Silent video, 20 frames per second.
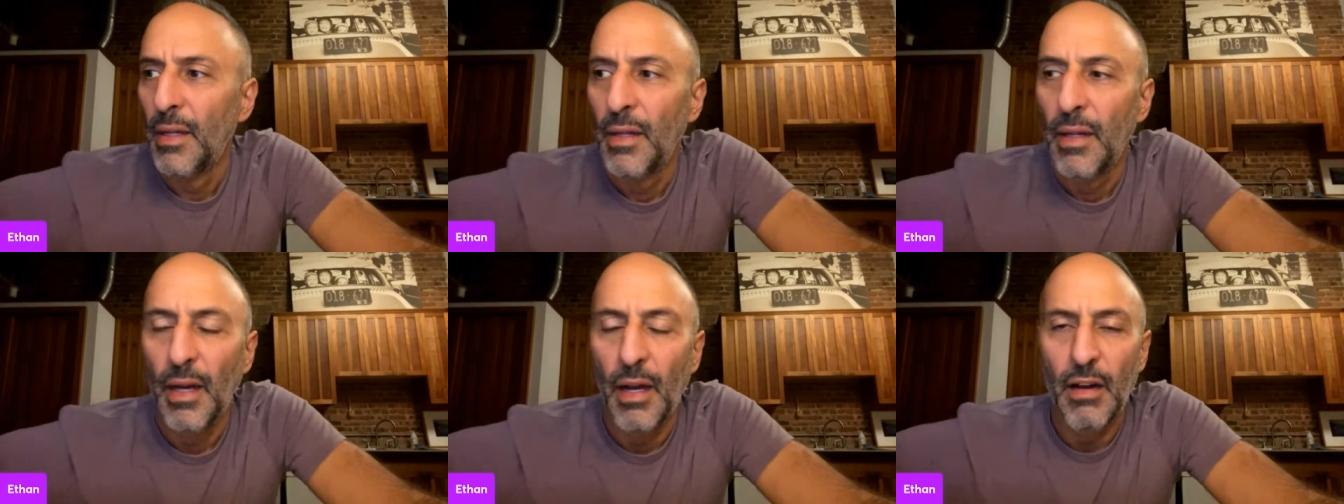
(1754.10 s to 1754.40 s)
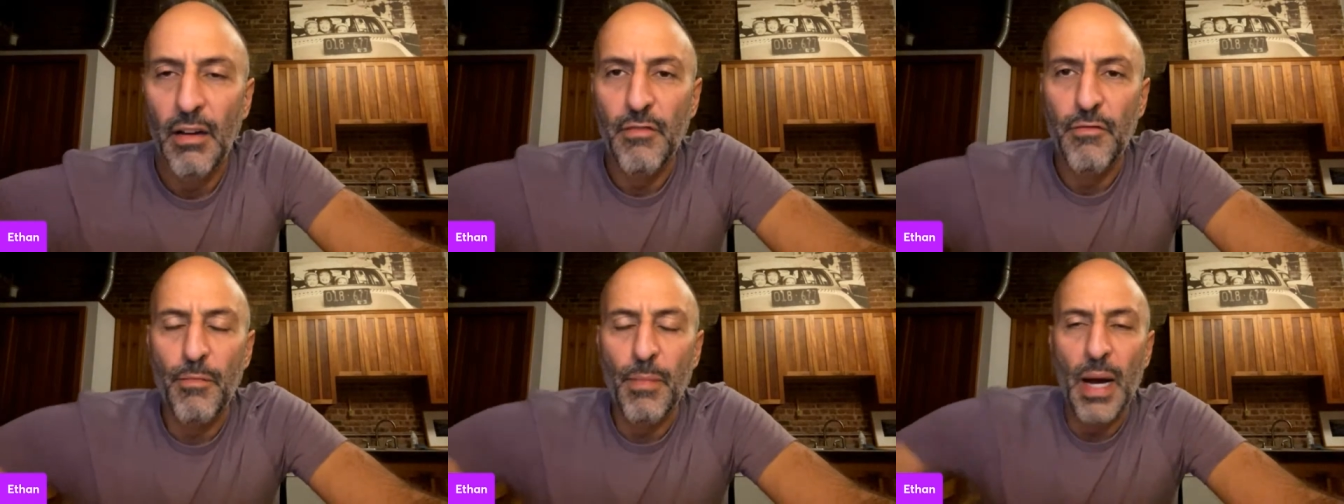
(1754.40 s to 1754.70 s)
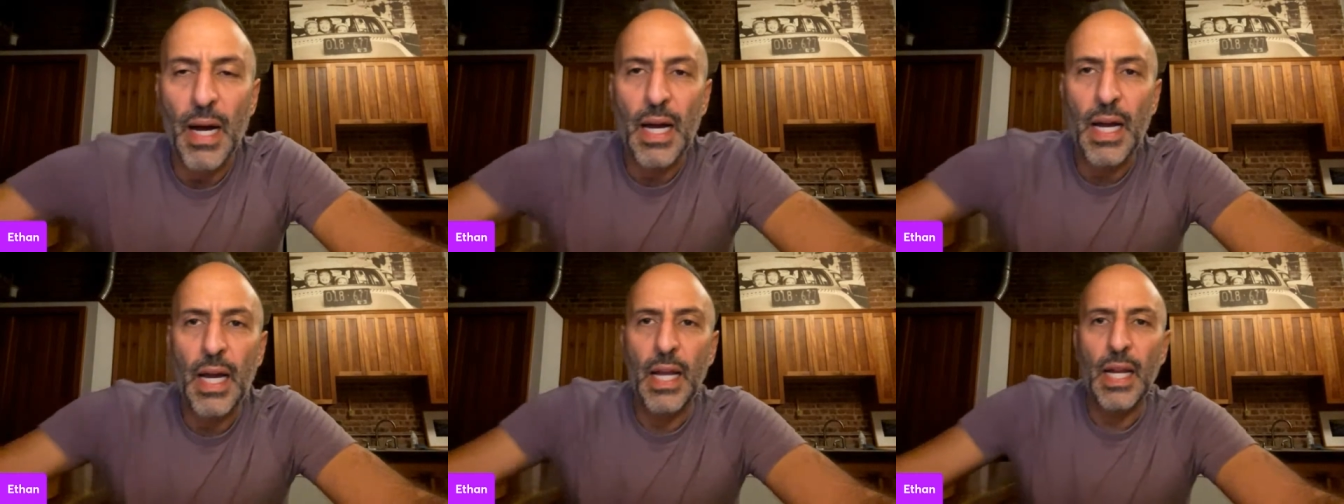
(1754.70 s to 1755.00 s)
of
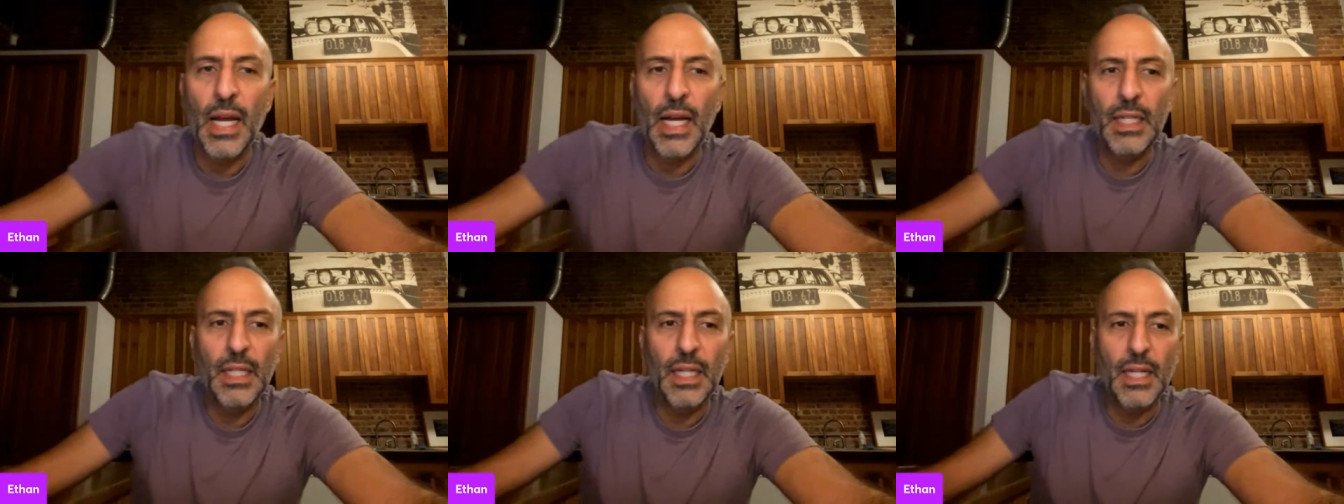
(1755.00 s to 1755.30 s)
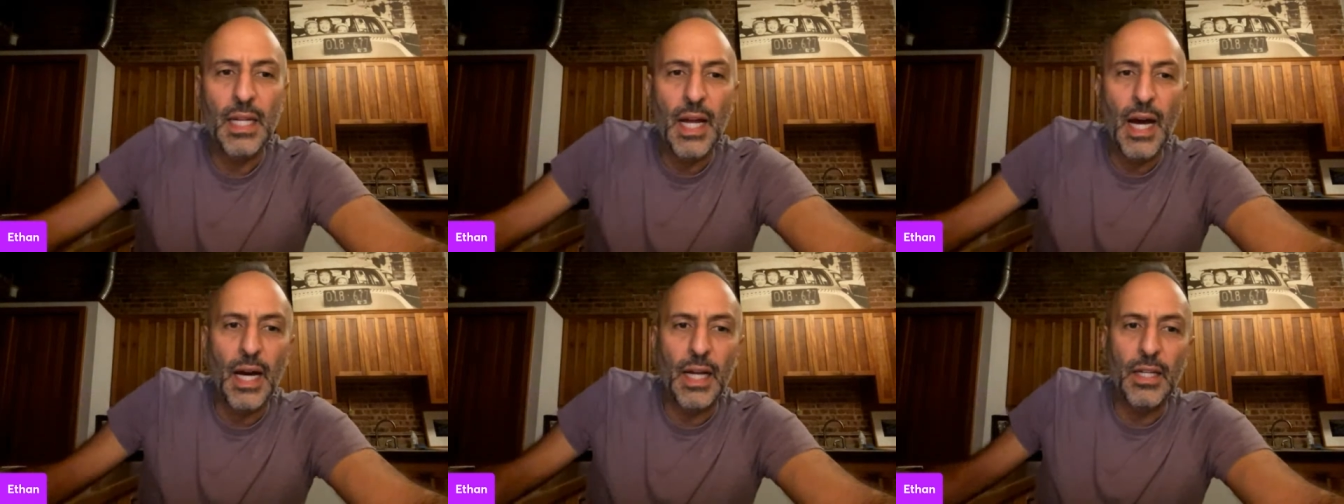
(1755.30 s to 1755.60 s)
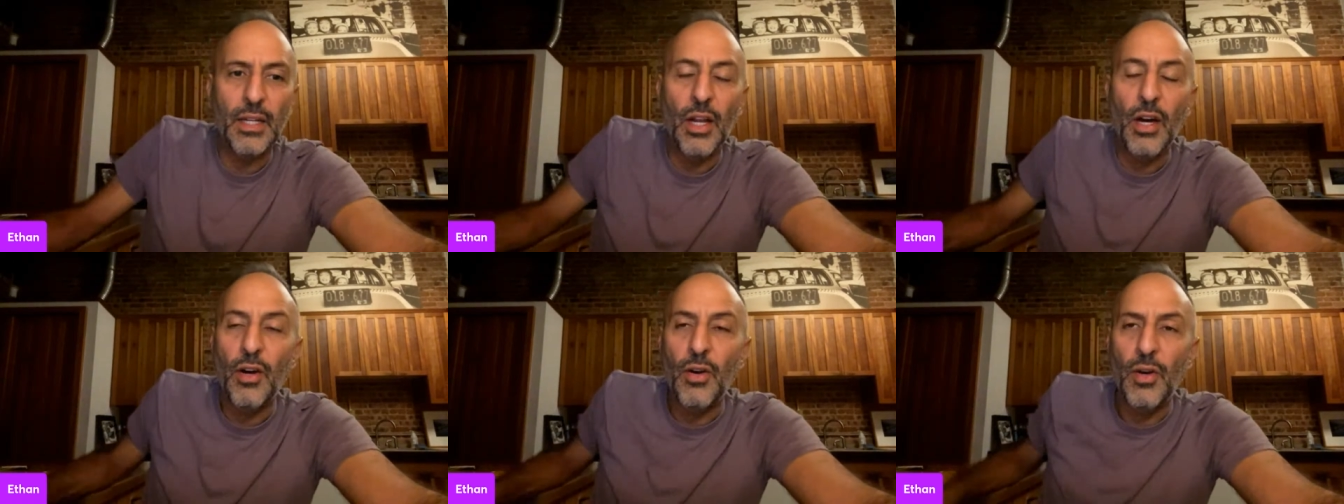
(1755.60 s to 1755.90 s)
mine. I did not
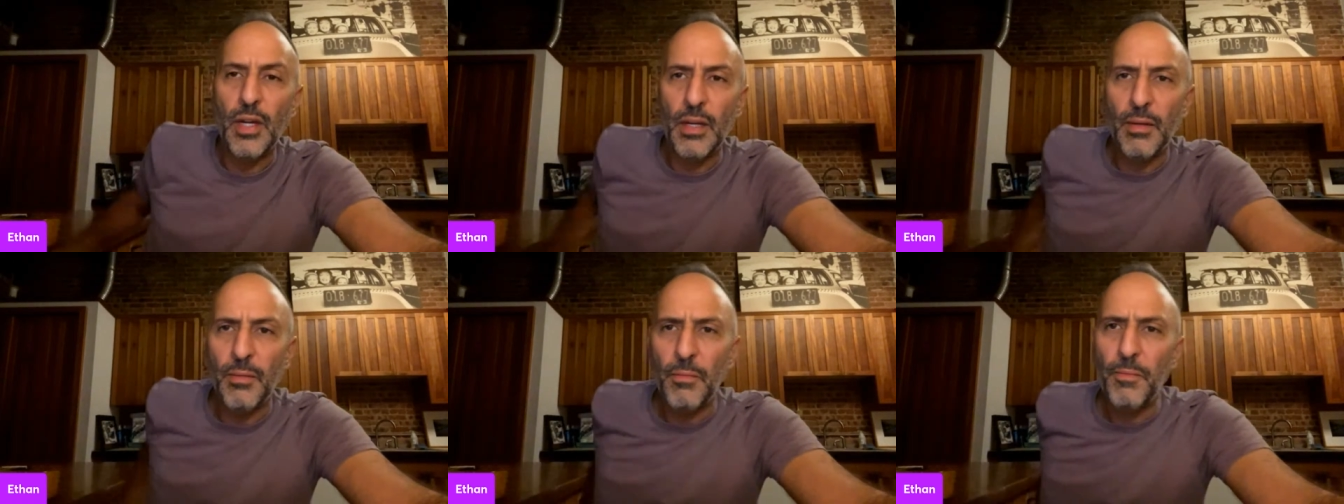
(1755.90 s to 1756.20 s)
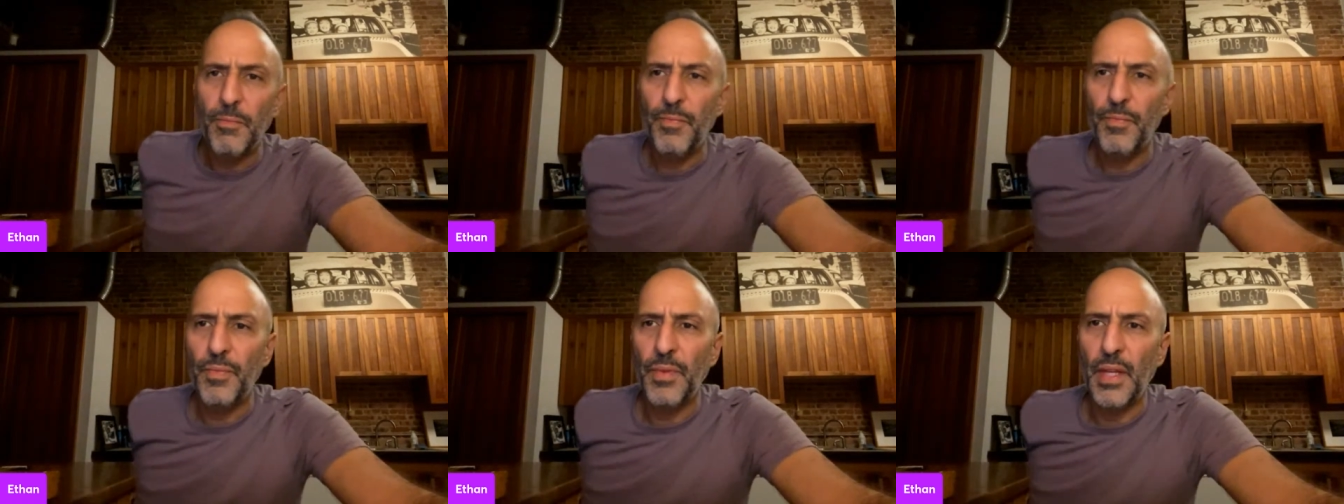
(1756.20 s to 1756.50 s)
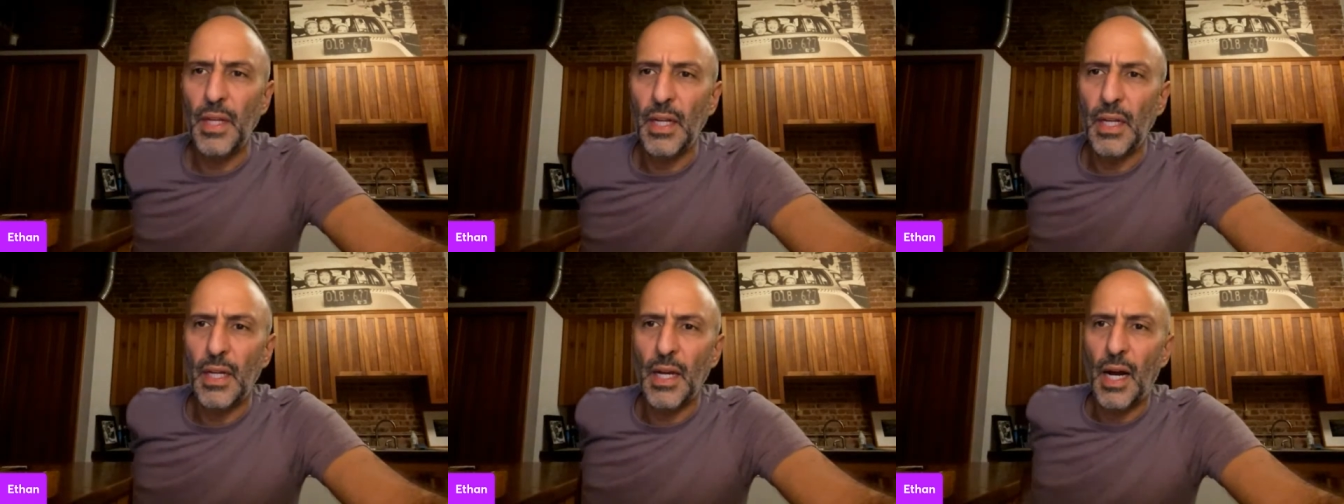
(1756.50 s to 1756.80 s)
know him
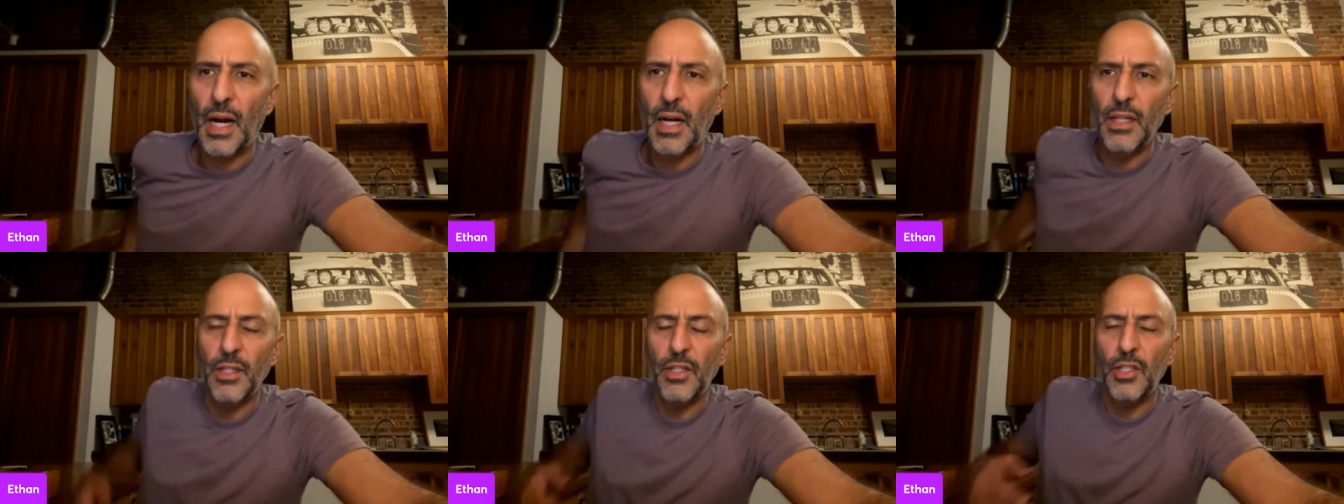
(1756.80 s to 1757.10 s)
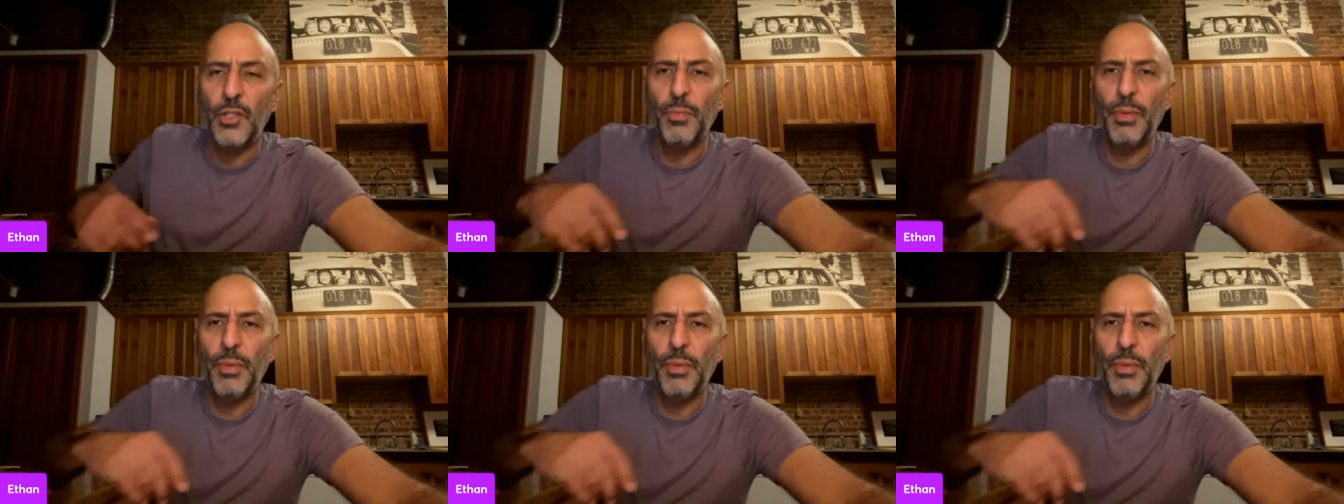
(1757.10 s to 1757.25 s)
in college,